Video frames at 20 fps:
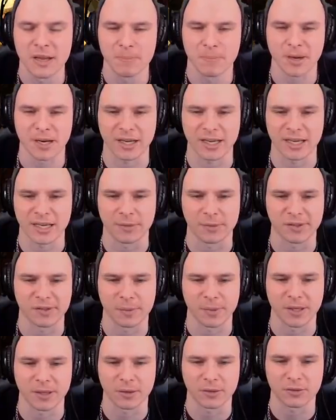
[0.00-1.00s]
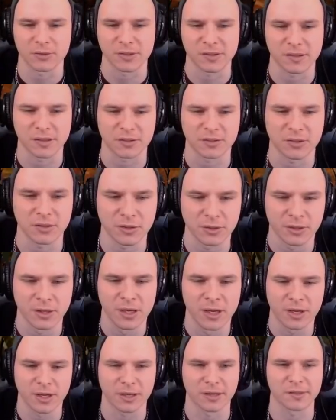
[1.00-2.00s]
he was being altruistic too.
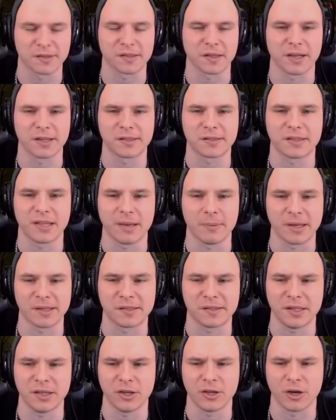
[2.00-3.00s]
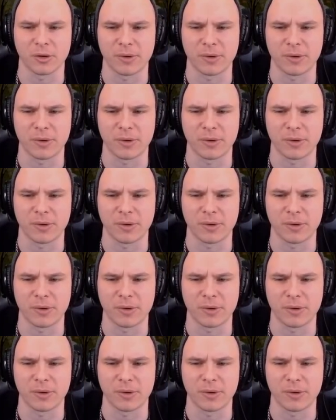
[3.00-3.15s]
Gonna sidestep. I see you go around the